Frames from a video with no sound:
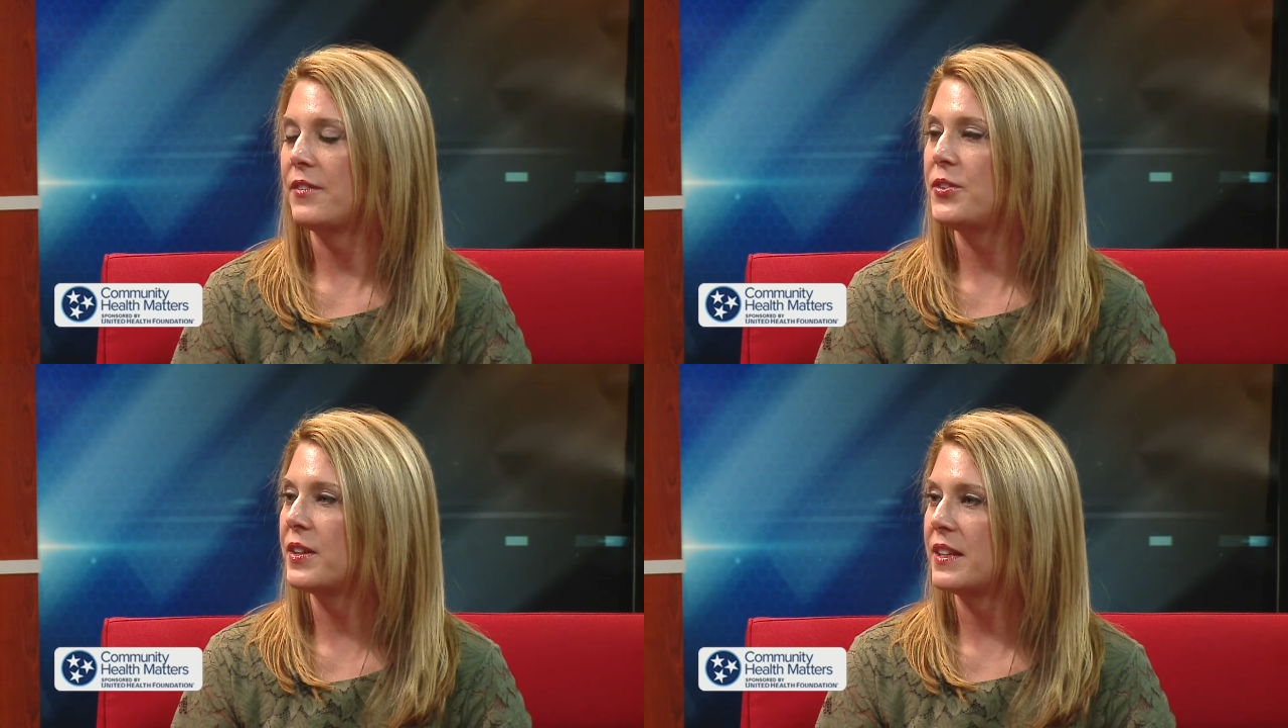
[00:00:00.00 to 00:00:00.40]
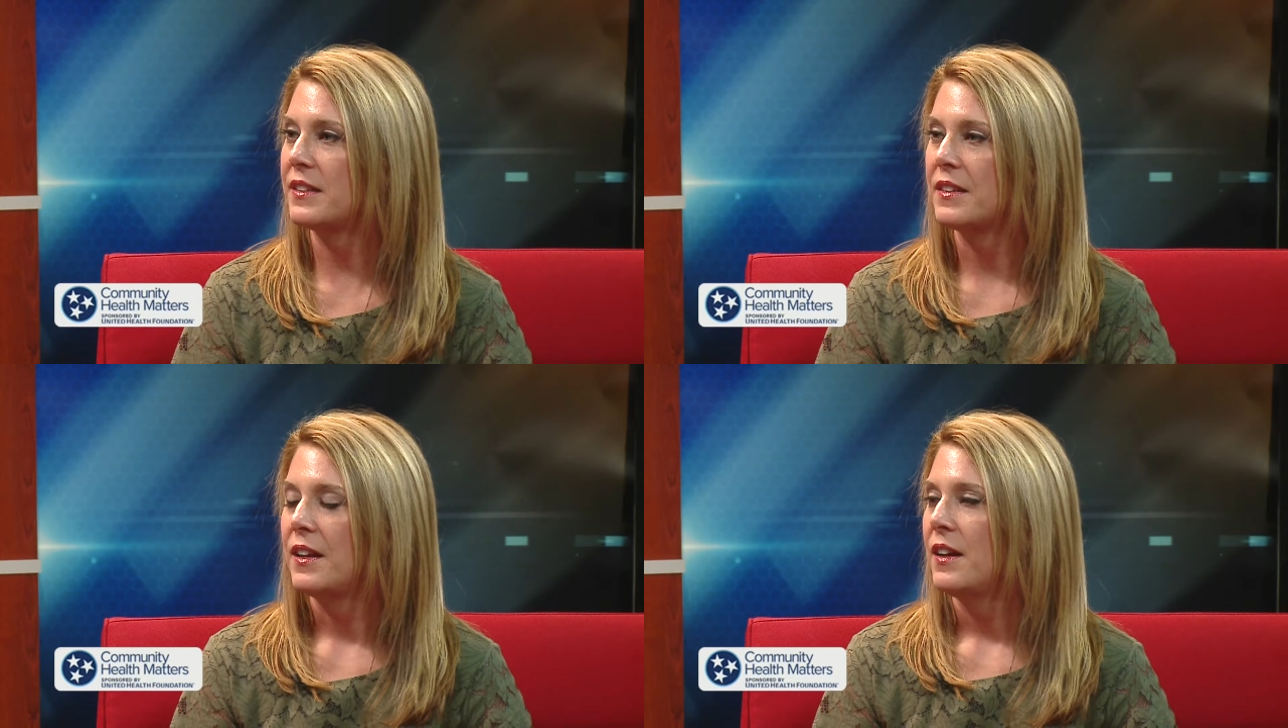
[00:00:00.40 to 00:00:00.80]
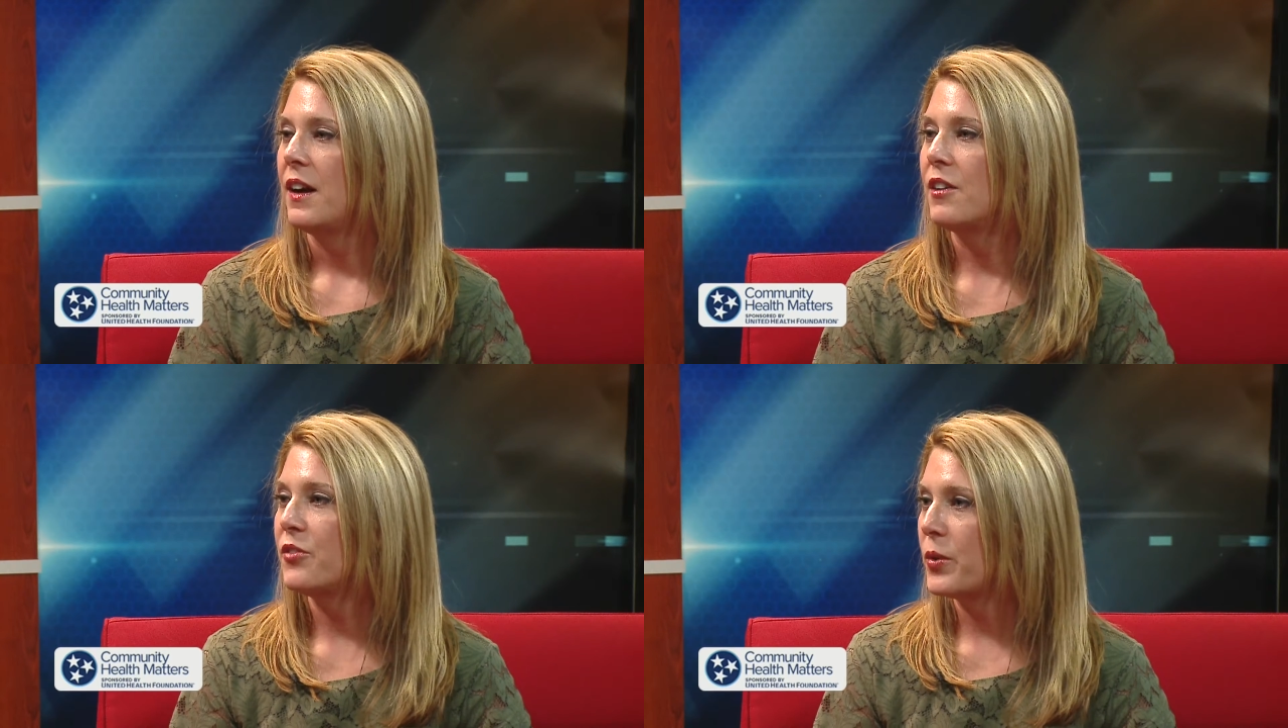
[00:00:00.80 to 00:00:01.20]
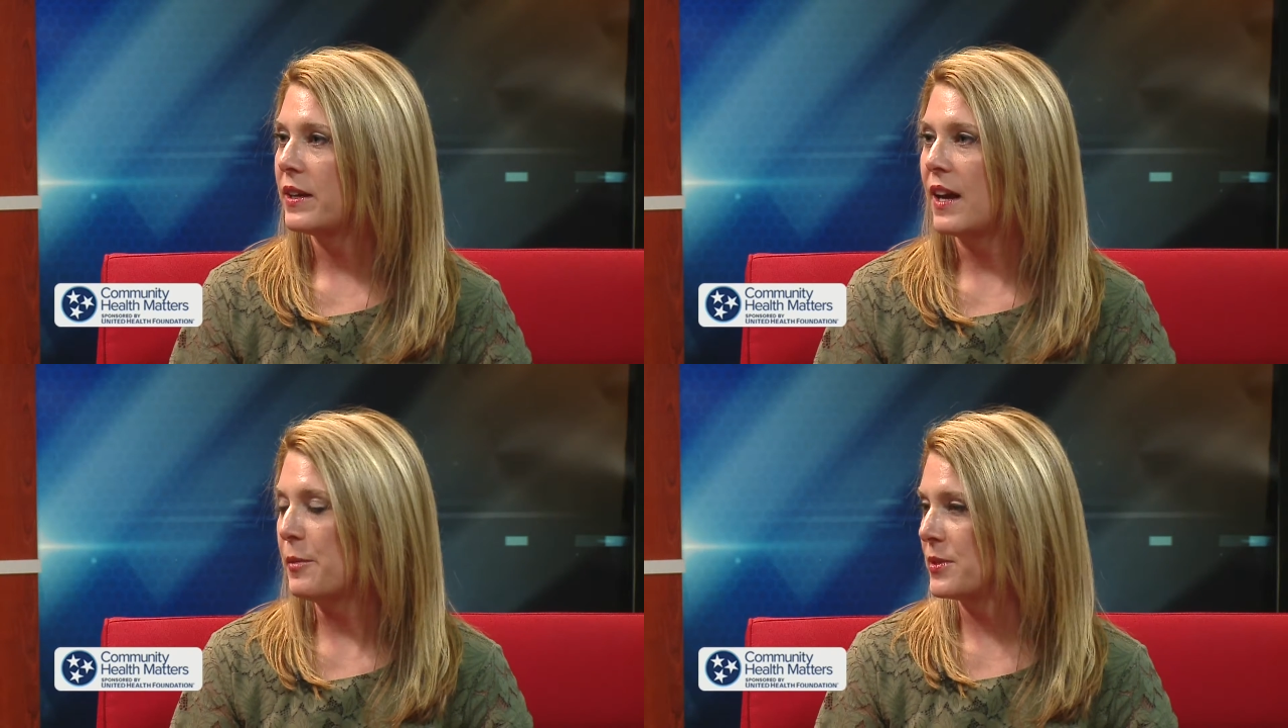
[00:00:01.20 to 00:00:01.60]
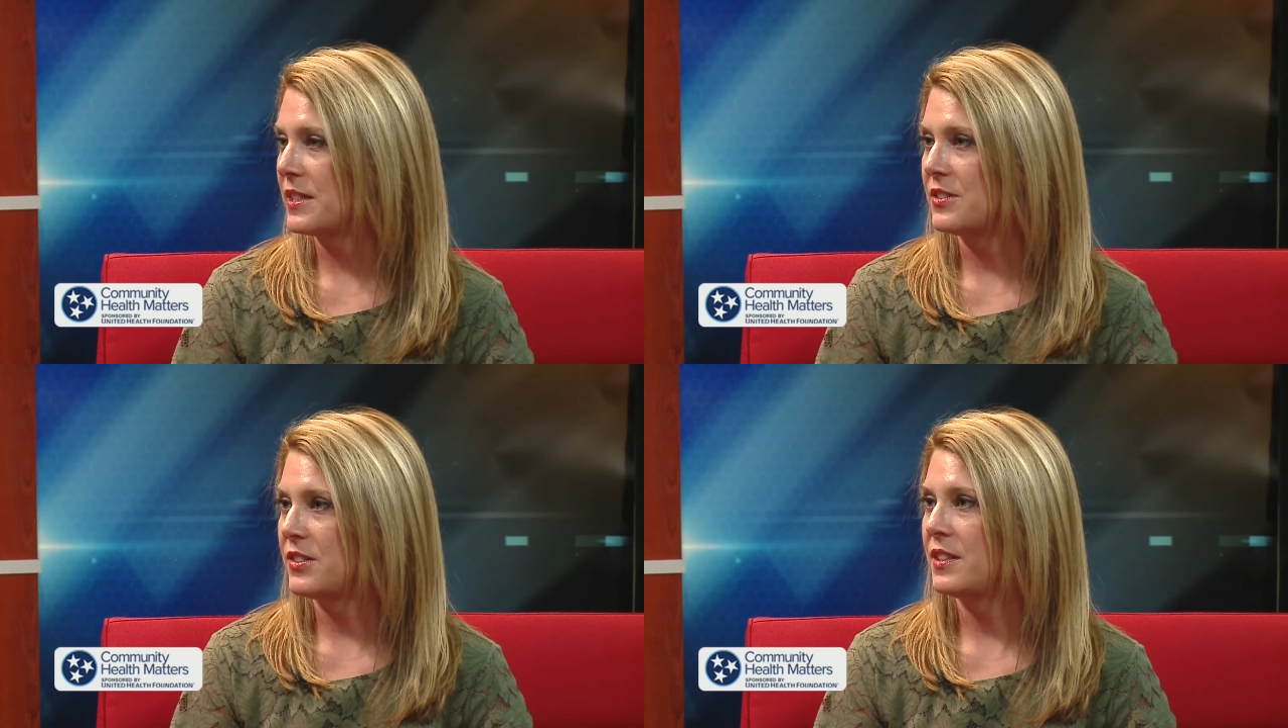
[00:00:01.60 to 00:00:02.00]
If you can avoid
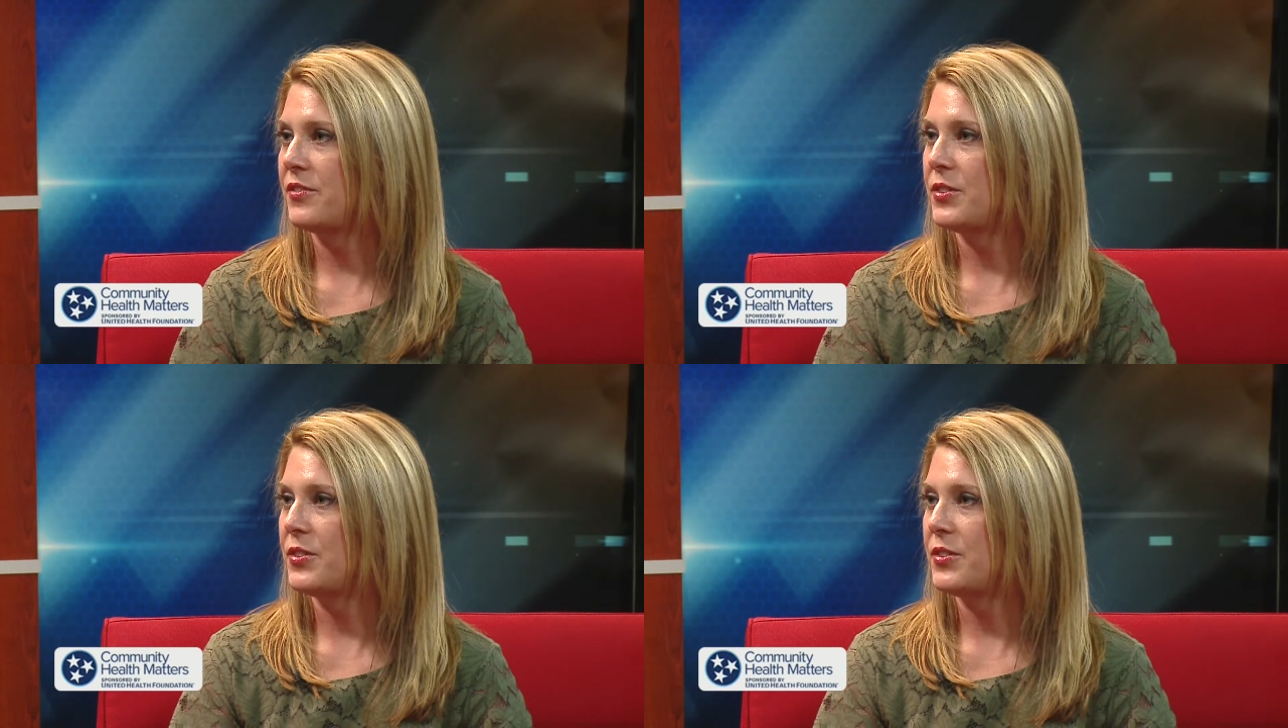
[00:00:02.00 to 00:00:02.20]
hypertension,